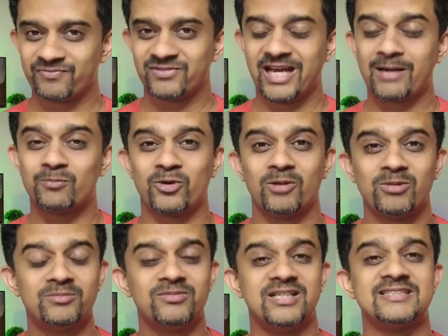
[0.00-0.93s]
That
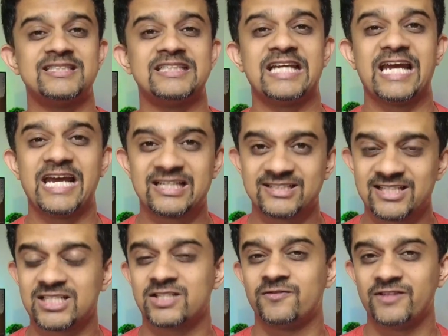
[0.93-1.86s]
problem doesn't
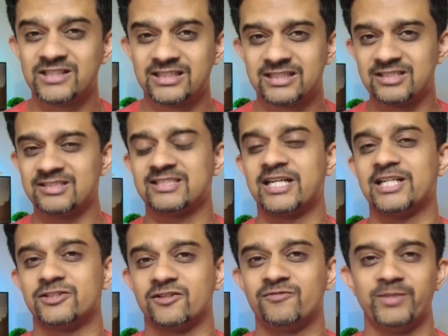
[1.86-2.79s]
exist with these
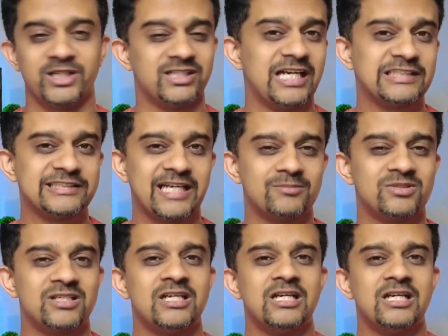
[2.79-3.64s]
kinds of mirror dashcams.